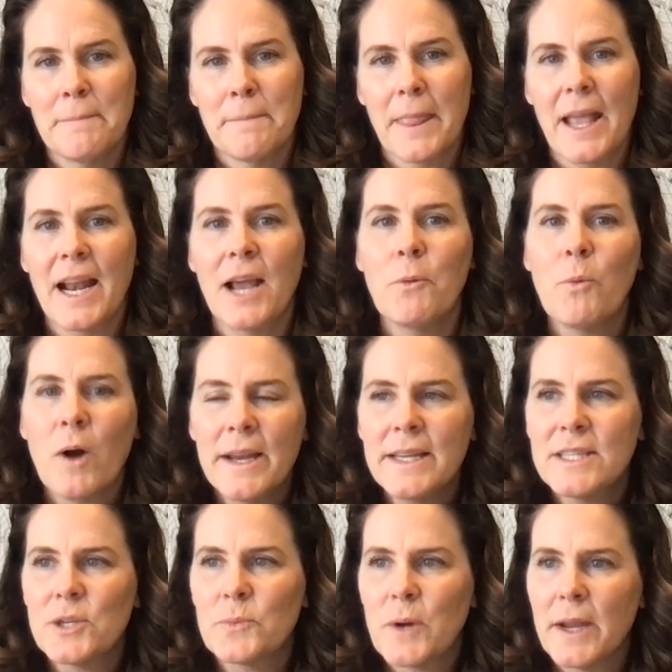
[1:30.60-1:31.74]
And I wanted
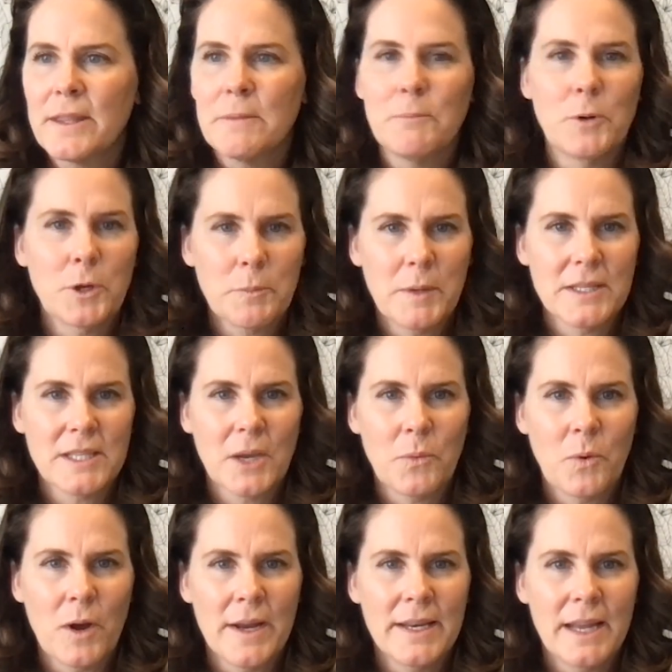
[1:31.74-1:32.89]
to write the book because I
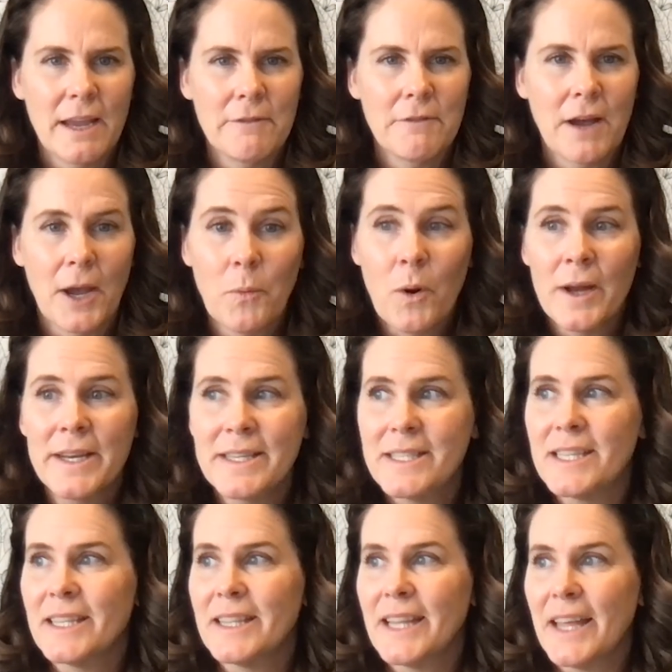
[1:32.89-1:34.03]
wanted
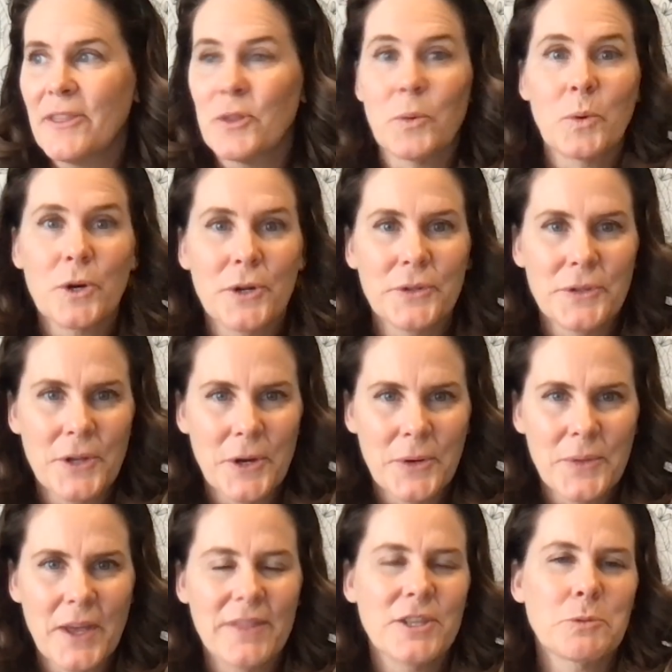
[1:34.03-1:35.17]
to let the world know
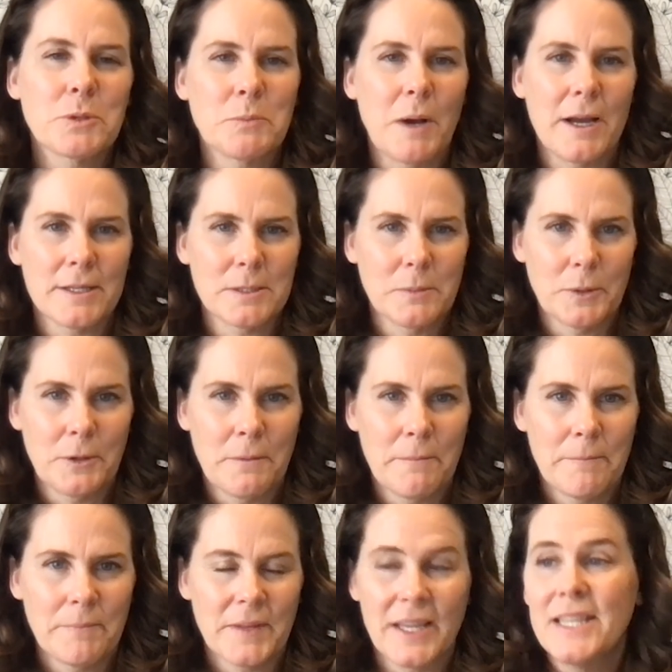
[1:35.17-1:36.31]
that this was possible.
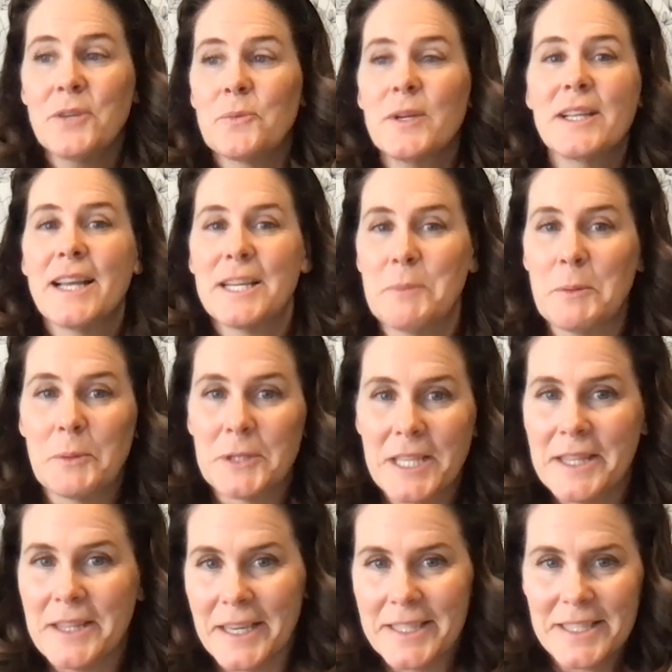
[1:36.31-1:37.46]
I didn't realize people
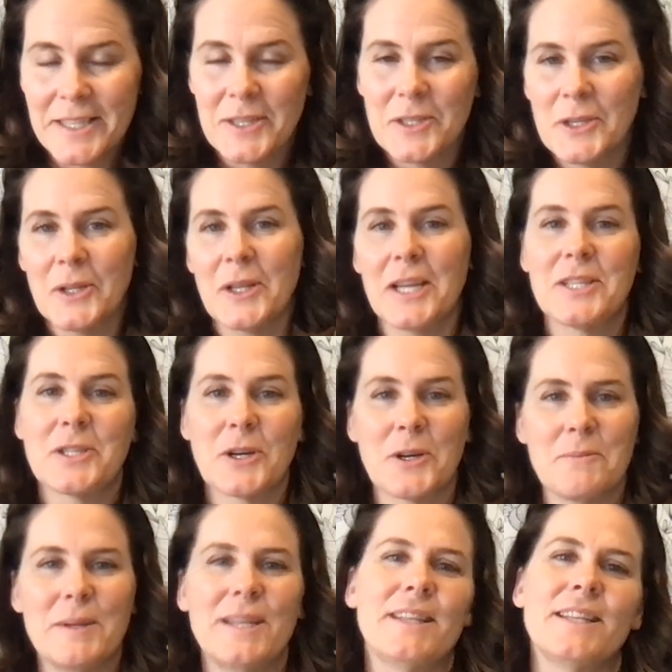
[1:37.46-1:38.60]
did this until I started
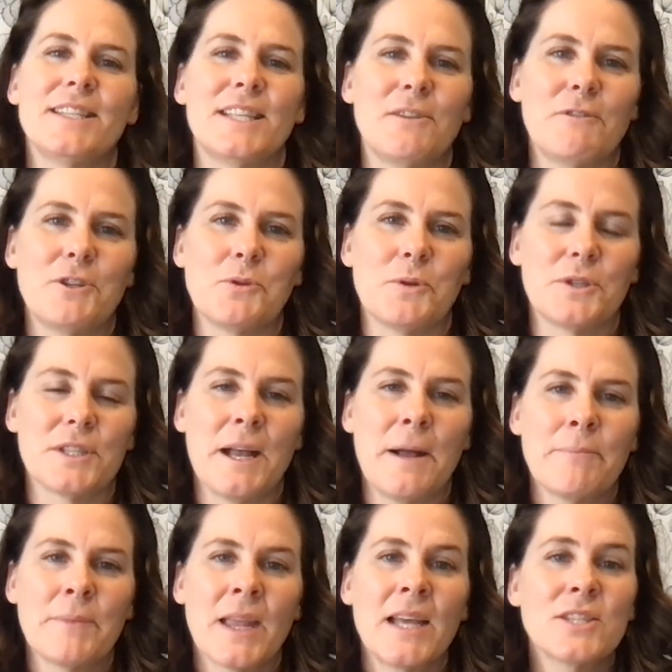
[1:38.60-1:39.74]
meeting these individuals.
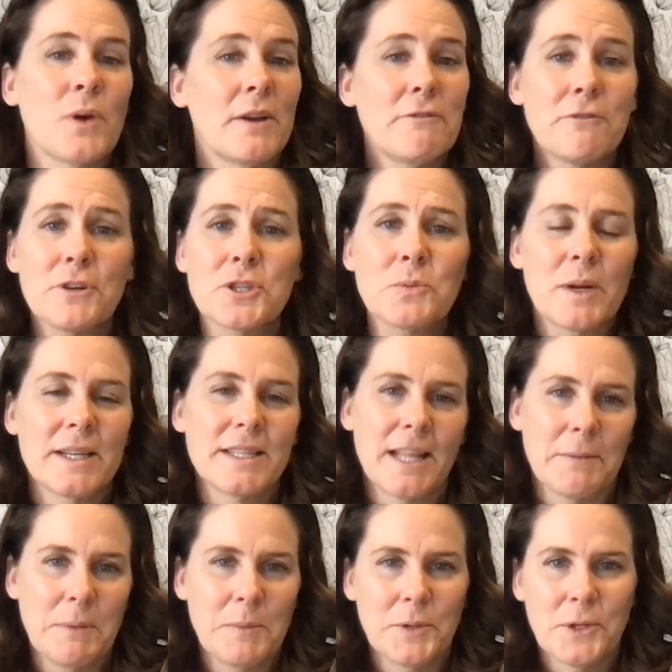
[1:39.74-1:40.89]
So I first wanted to let
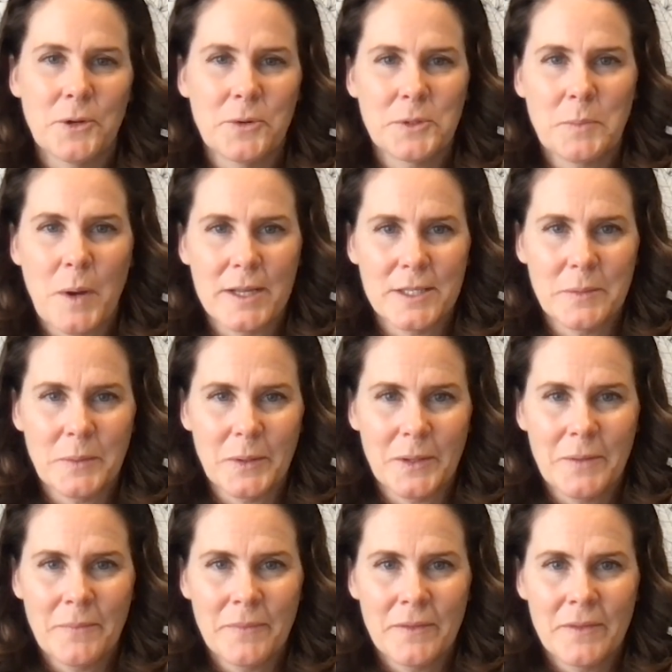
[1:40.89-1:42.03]
people know it was possible.
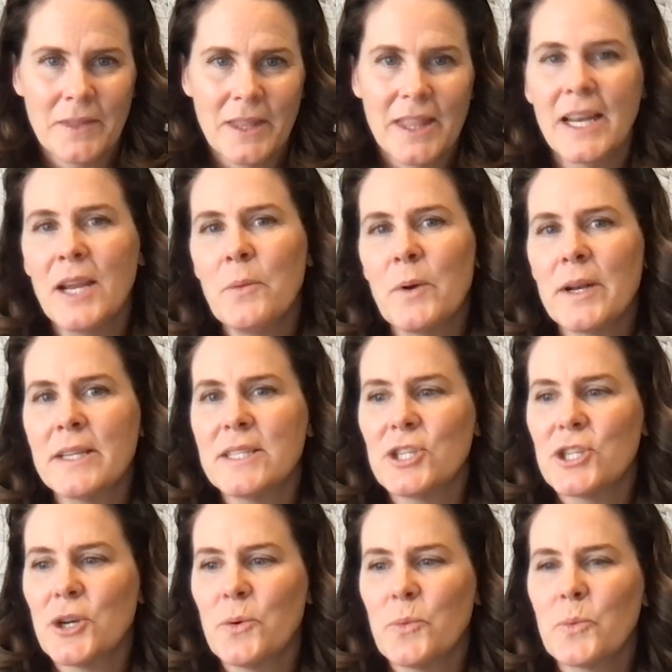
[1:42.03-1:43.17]
Then I wanted to
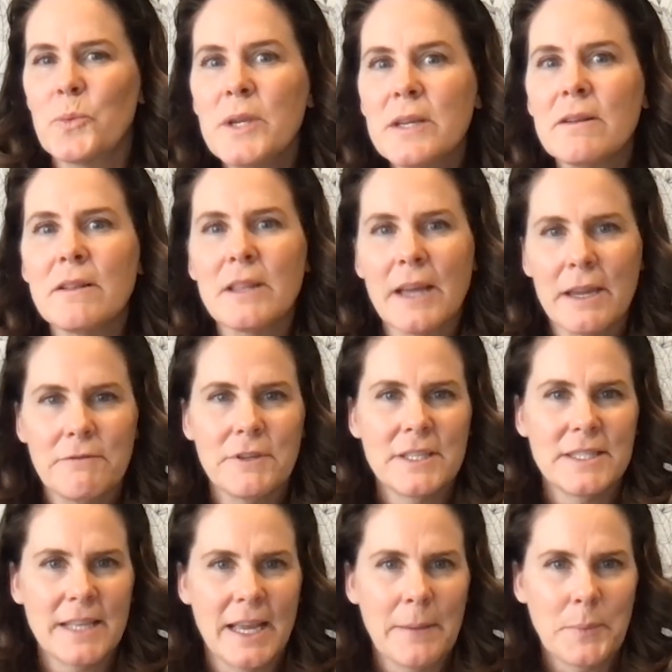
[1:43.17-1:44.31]
show real life
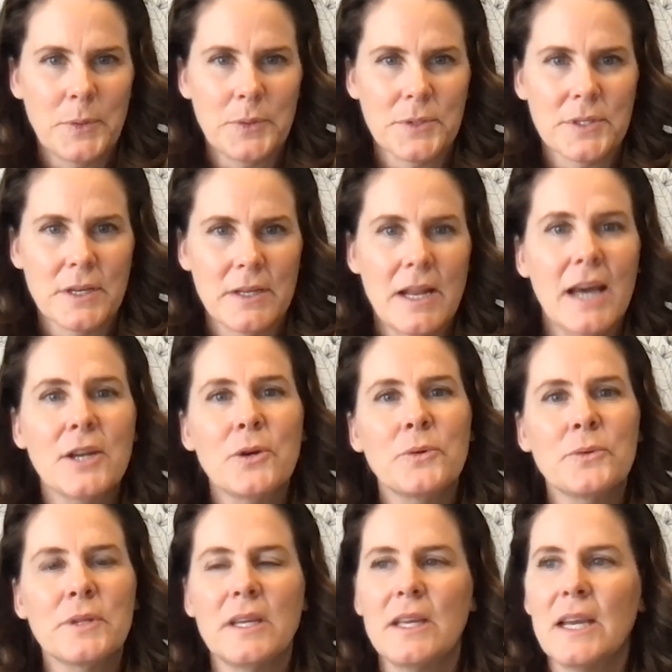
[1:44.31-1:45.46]
examples, not
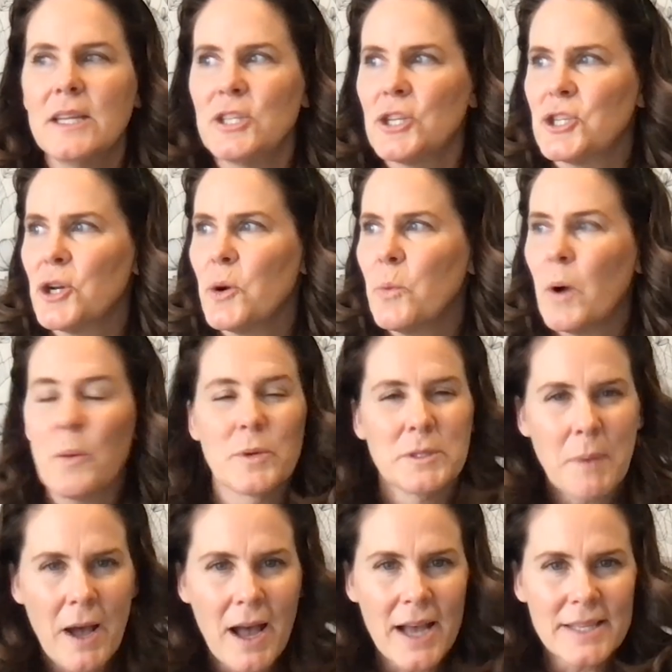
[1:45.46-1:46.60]
only to show what was
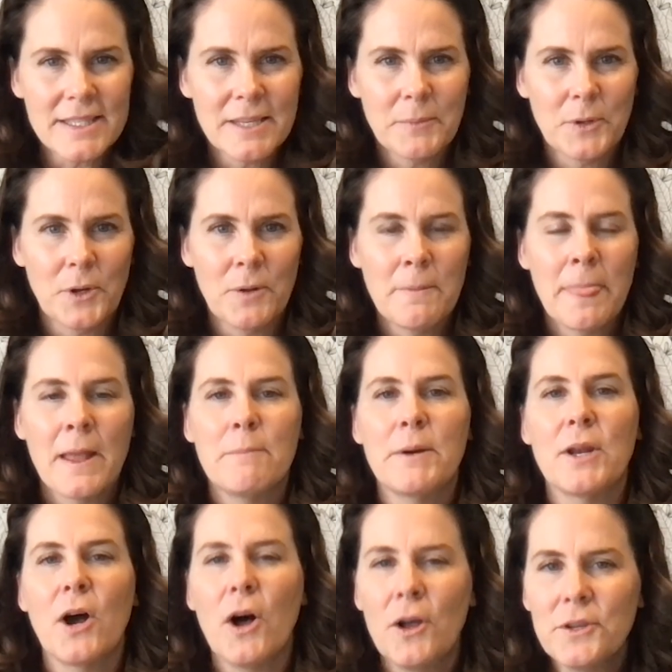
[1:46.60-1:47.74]
possible,
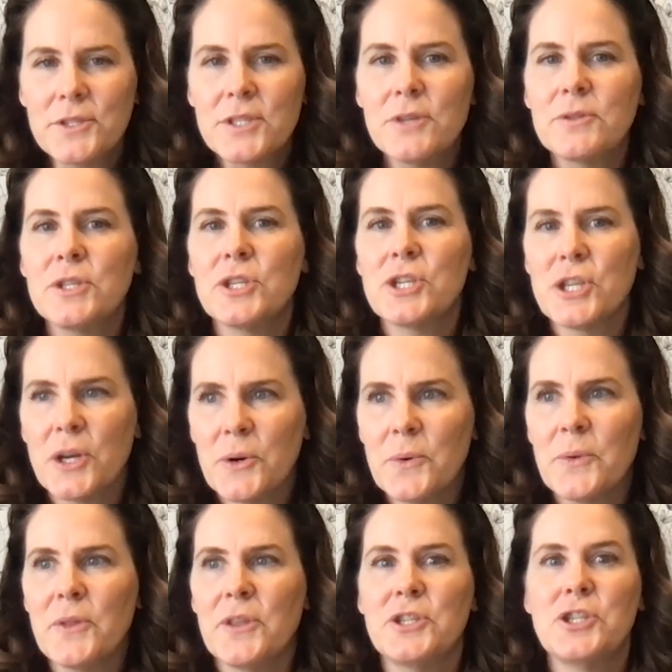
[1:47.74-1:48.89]
but also to show
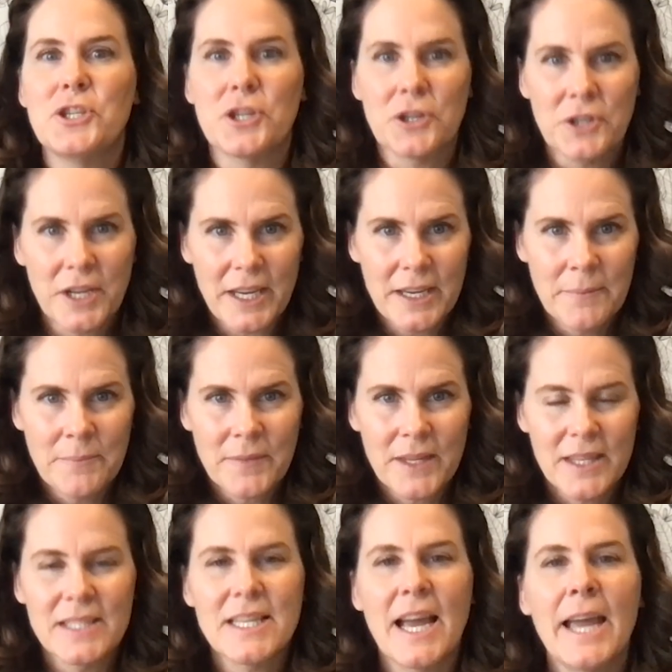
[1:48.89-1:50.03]
the journey,
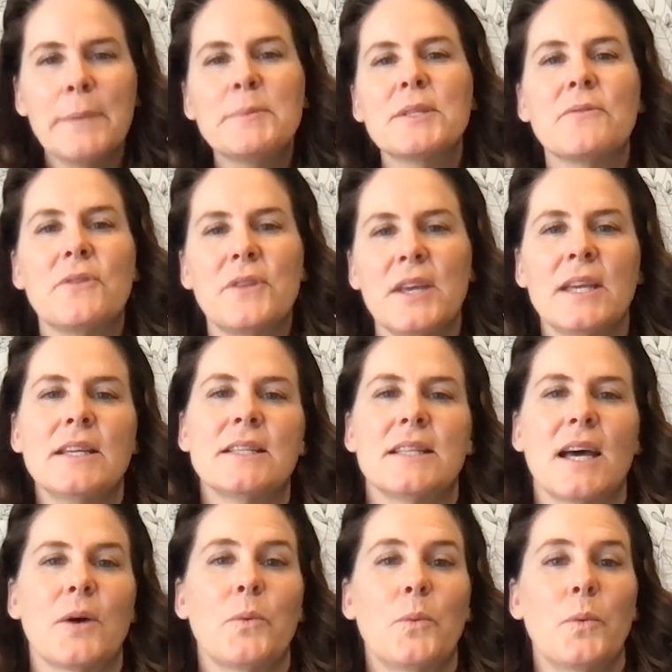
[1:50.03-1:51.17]
the types of things that